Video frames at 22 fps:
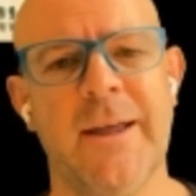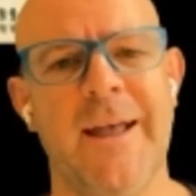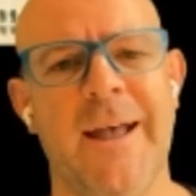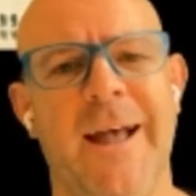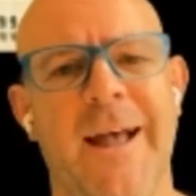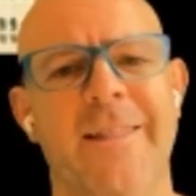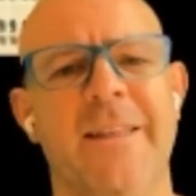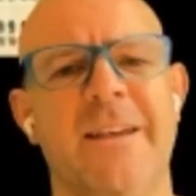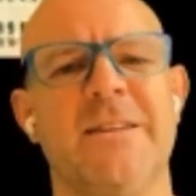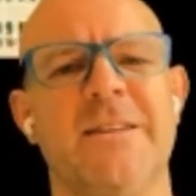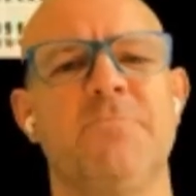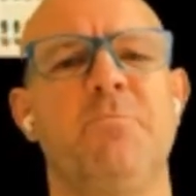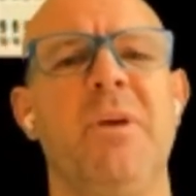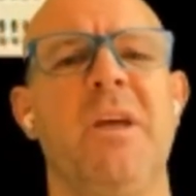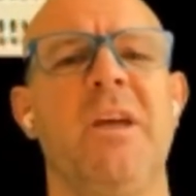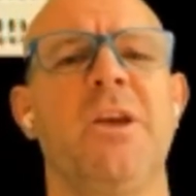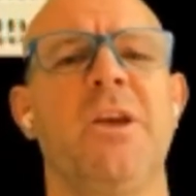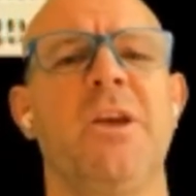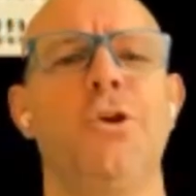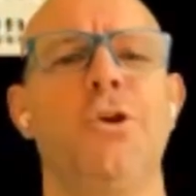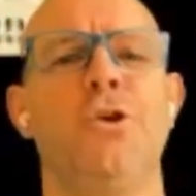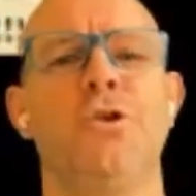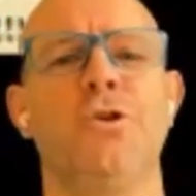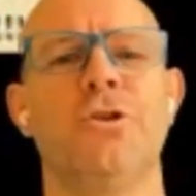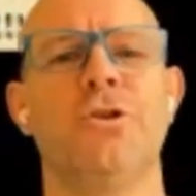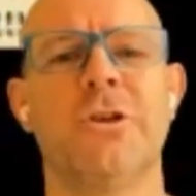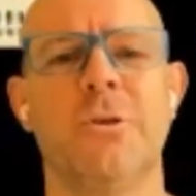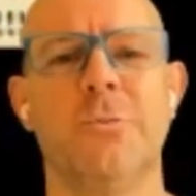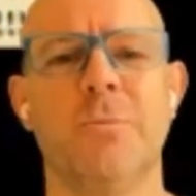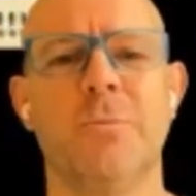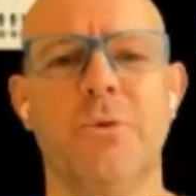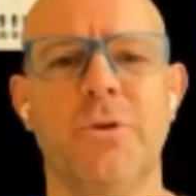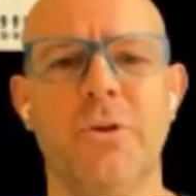and these big, huge
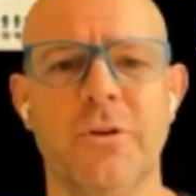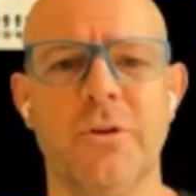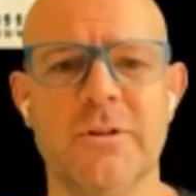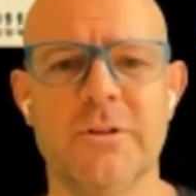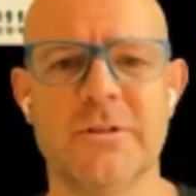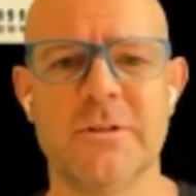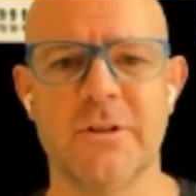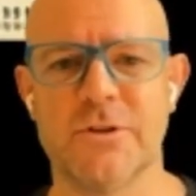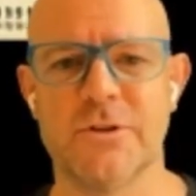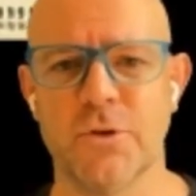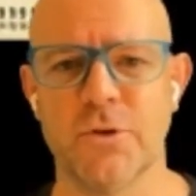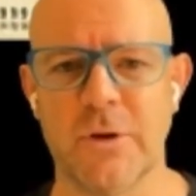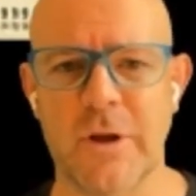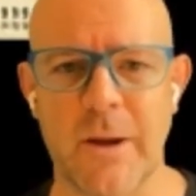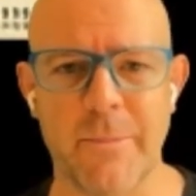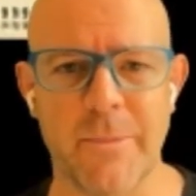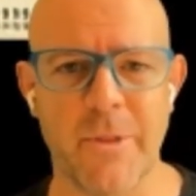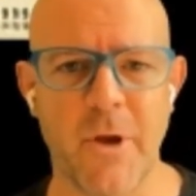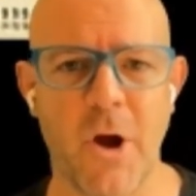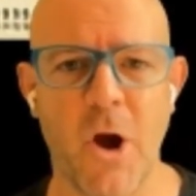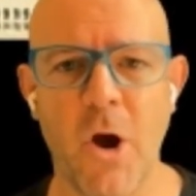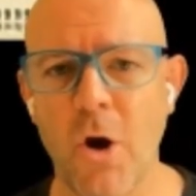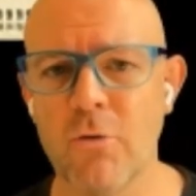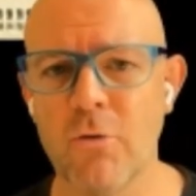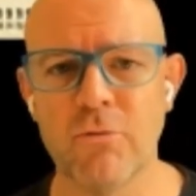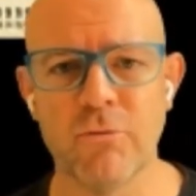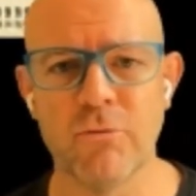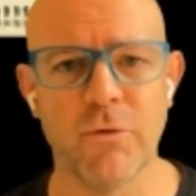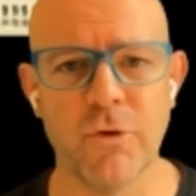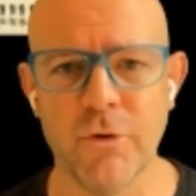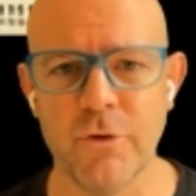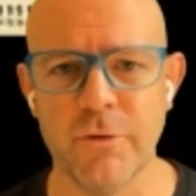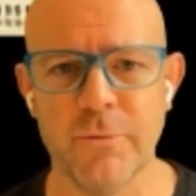computers that took up the whole
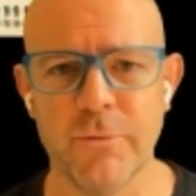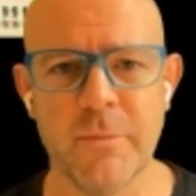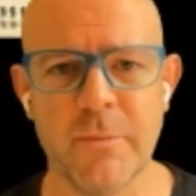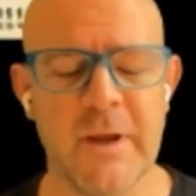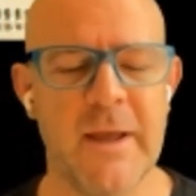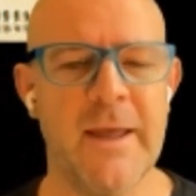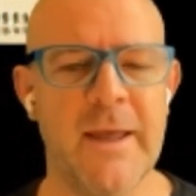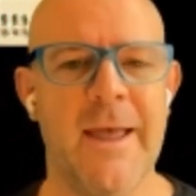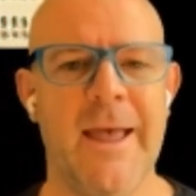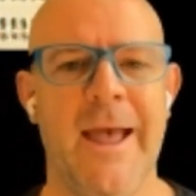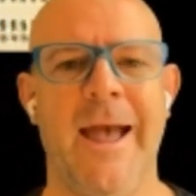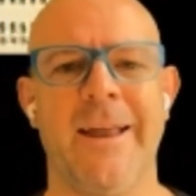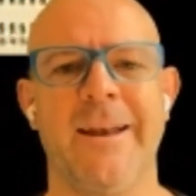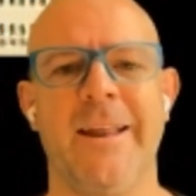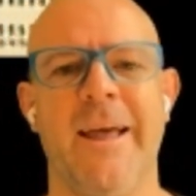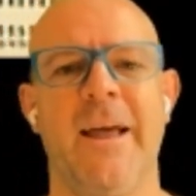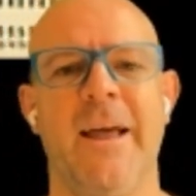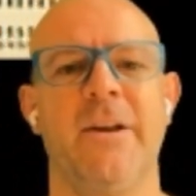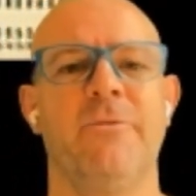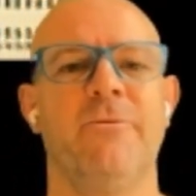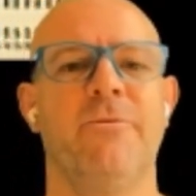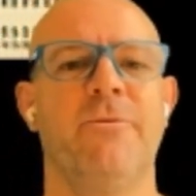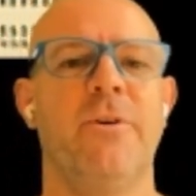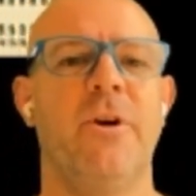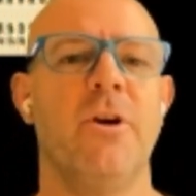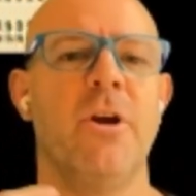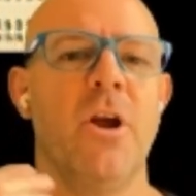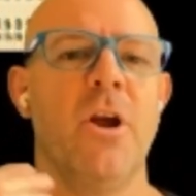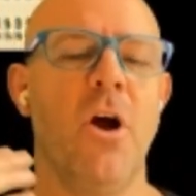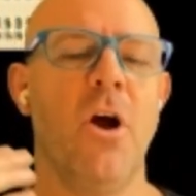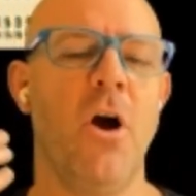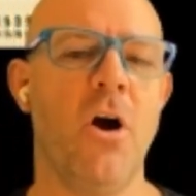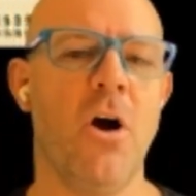room and had a
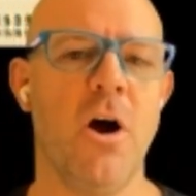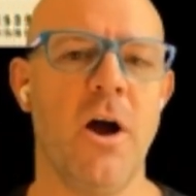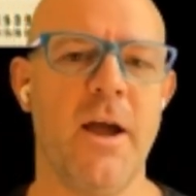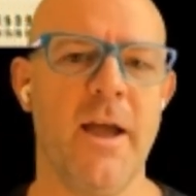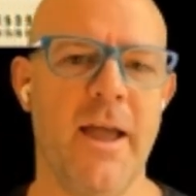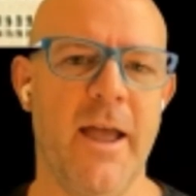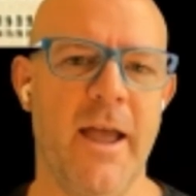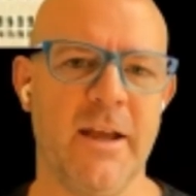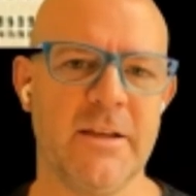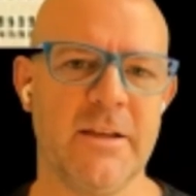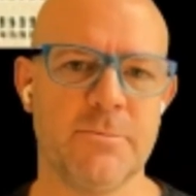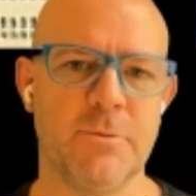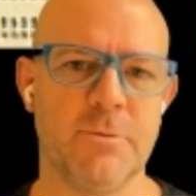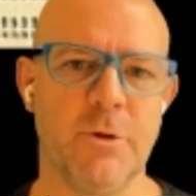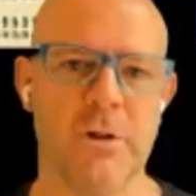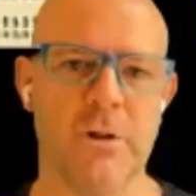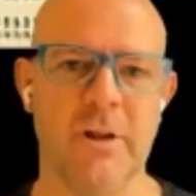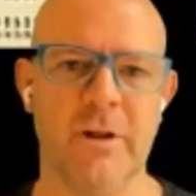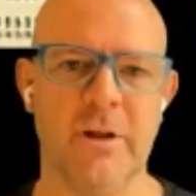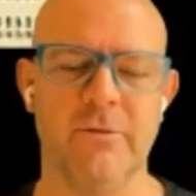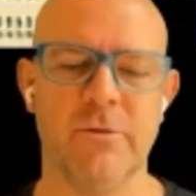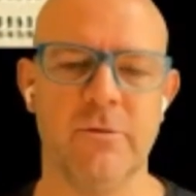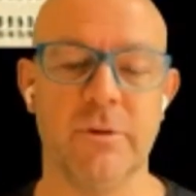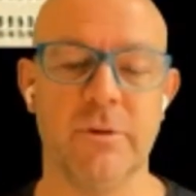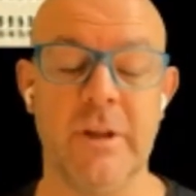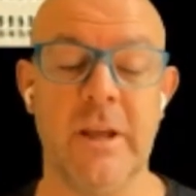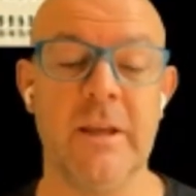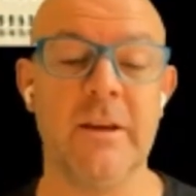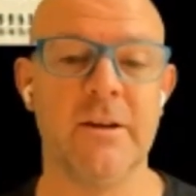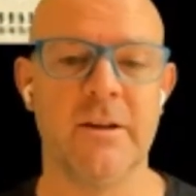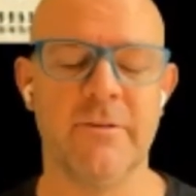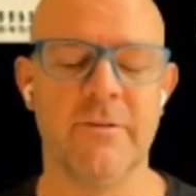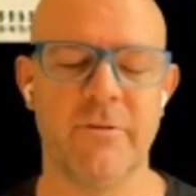very high expert level,
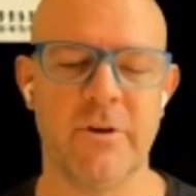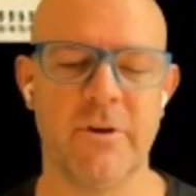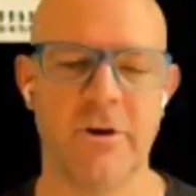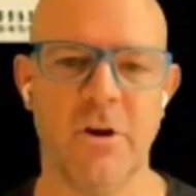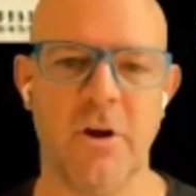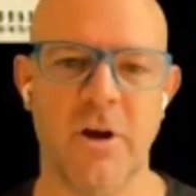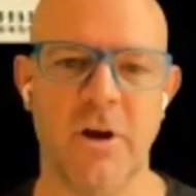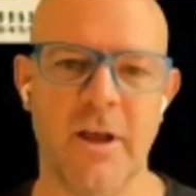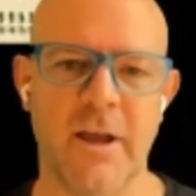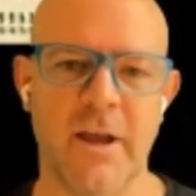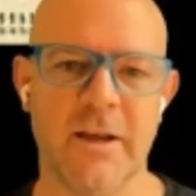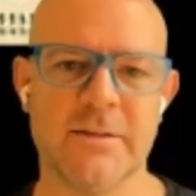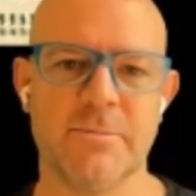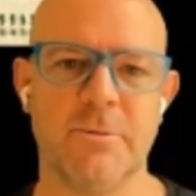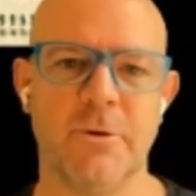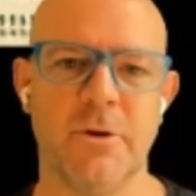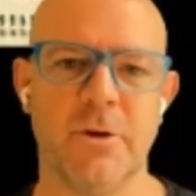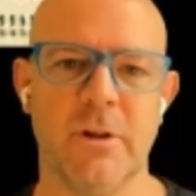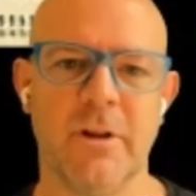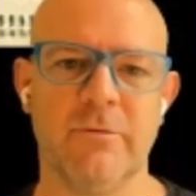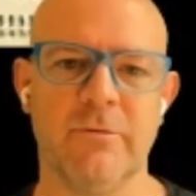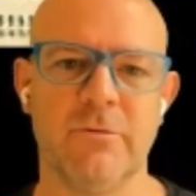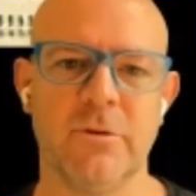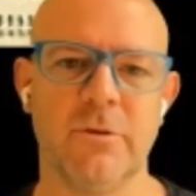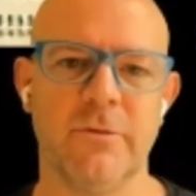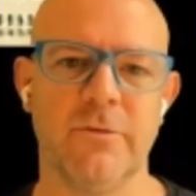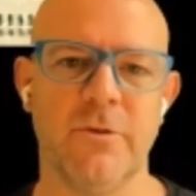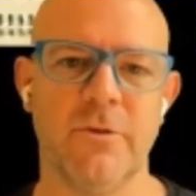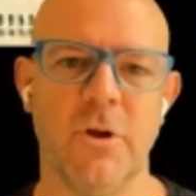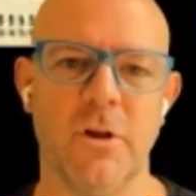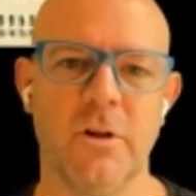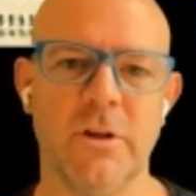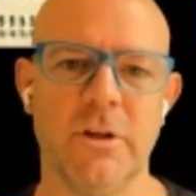needed a very high expert level of
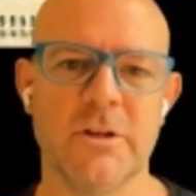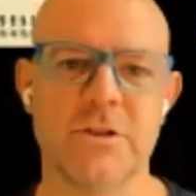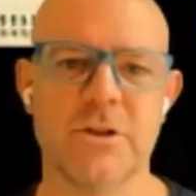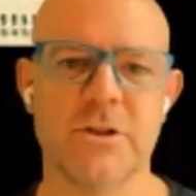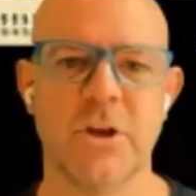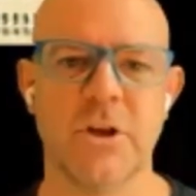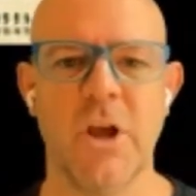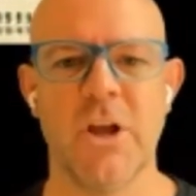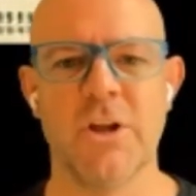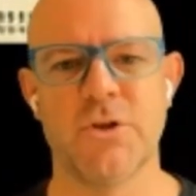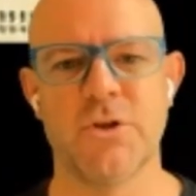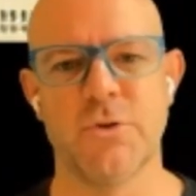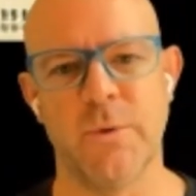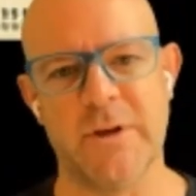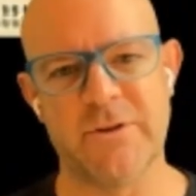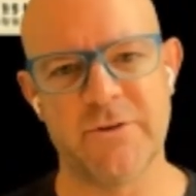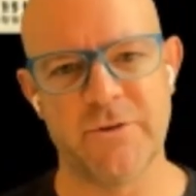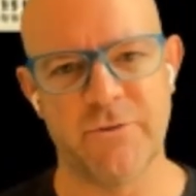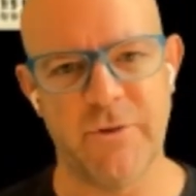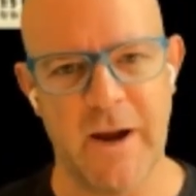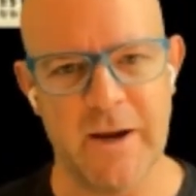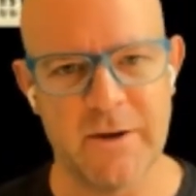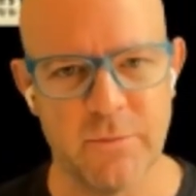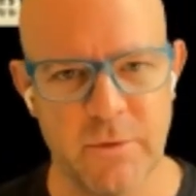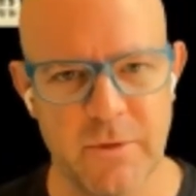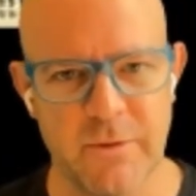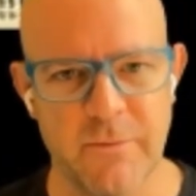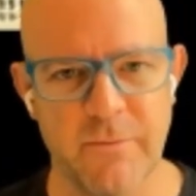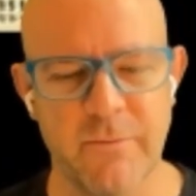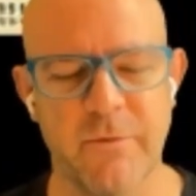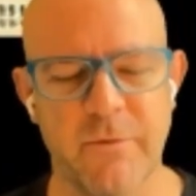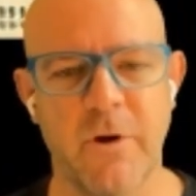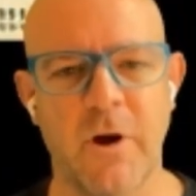knowledge to interact with
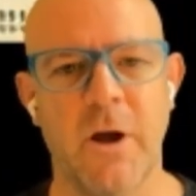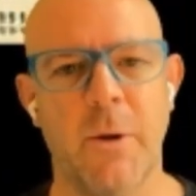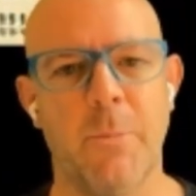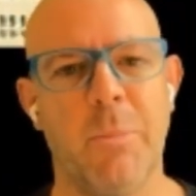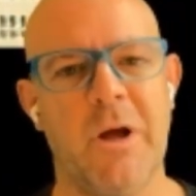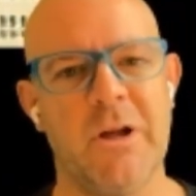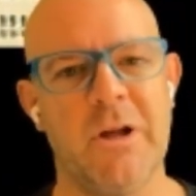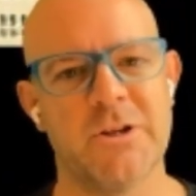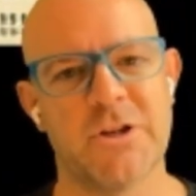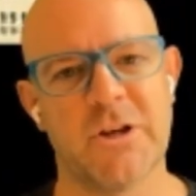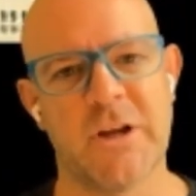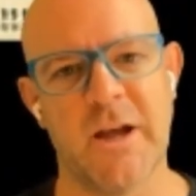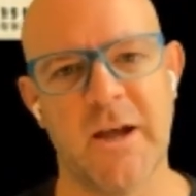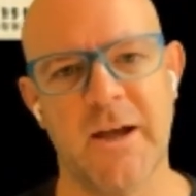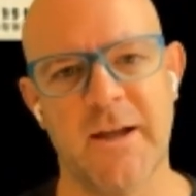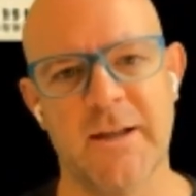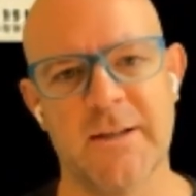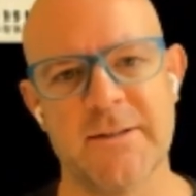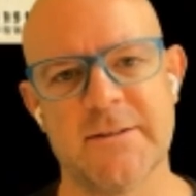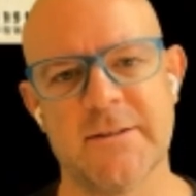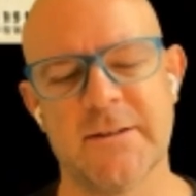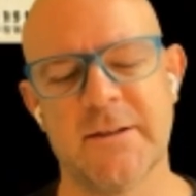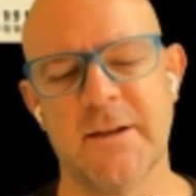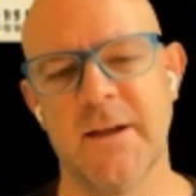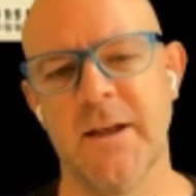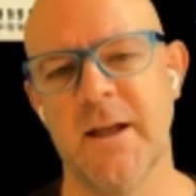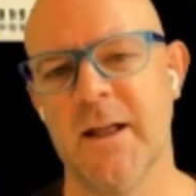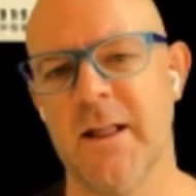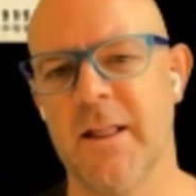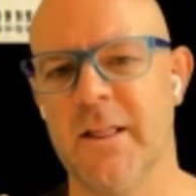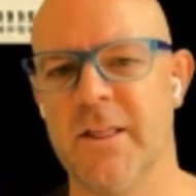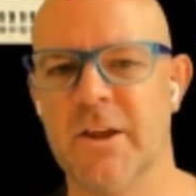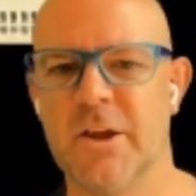them via punch cards.
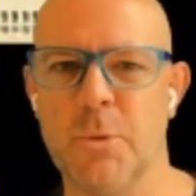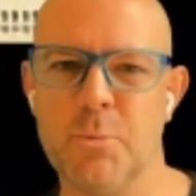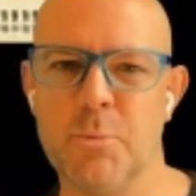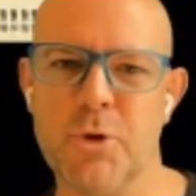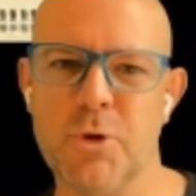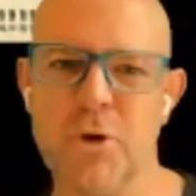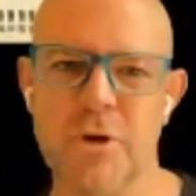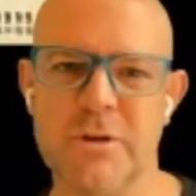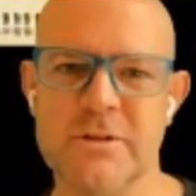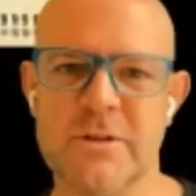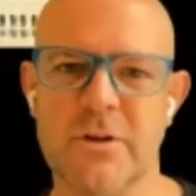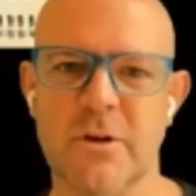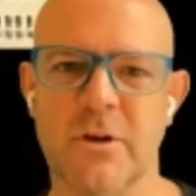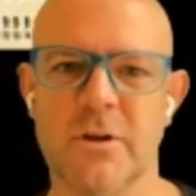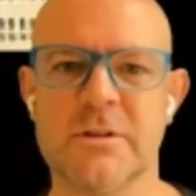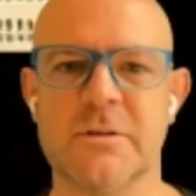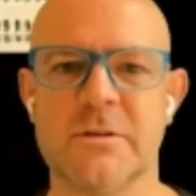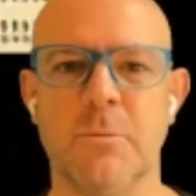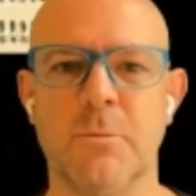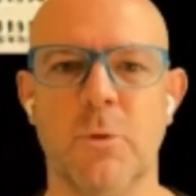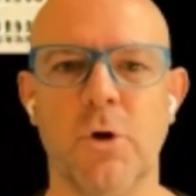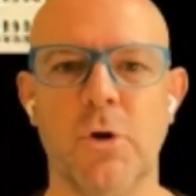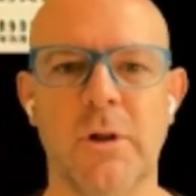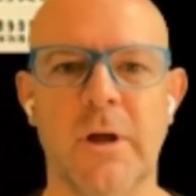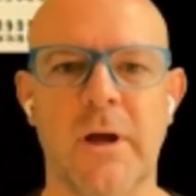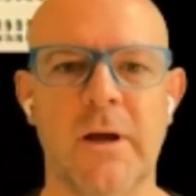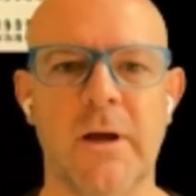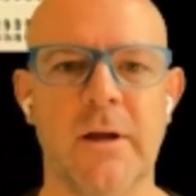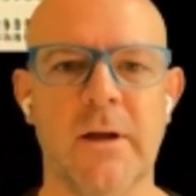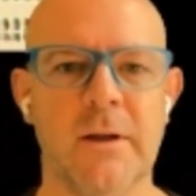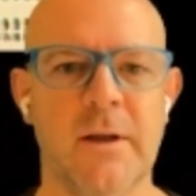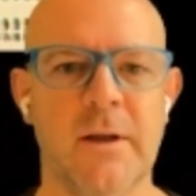The computers got smaller.